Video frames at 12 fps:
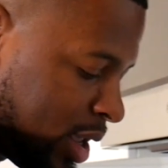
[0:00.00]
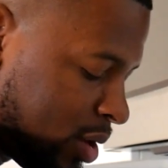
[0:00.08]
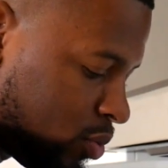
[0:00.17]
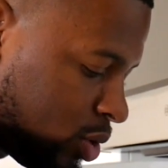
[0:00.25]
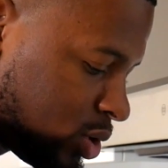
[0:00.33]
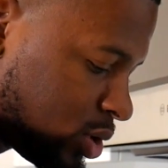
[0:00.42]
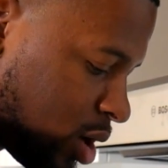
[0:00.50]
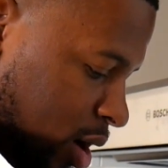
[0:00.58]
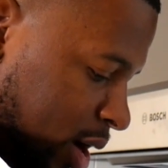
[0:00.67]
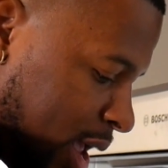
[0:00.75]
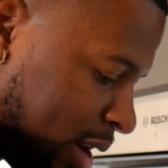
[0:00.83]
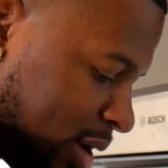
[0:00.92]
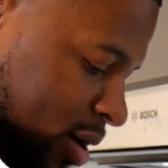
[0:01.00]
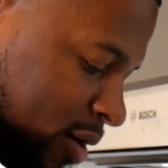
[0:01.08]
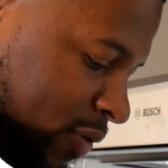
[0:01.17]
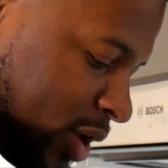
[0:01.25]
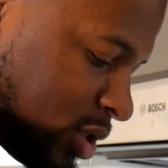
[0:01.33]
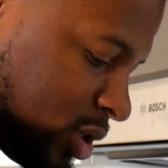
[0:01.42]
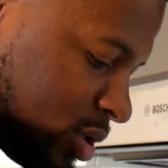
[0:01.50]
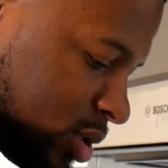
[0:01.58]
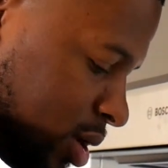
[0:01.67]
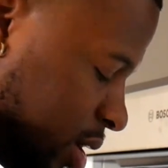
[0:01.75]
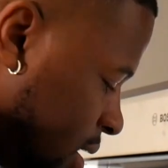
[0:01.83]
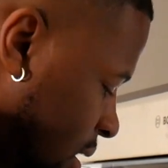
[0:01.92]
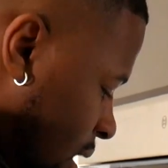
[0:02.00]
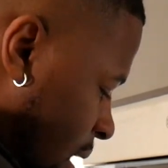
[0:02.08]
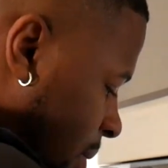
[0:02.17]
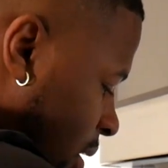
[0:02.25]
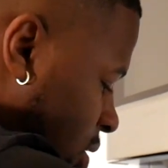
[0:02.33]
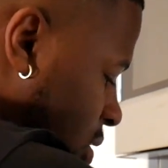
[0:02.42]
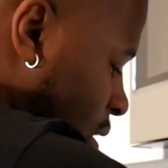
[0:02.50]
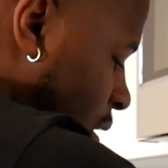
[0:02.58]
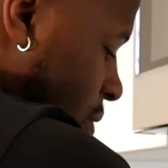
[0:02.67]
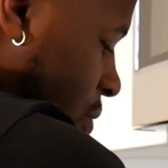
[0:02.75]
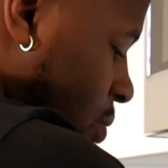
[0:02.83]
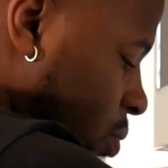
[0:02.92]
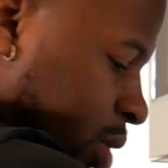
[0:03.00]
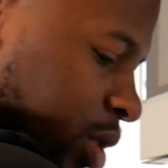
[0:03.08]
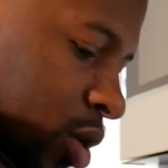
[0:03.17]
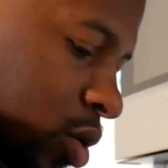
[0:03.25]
and we'll start adding our veggies. I'm gonna start with the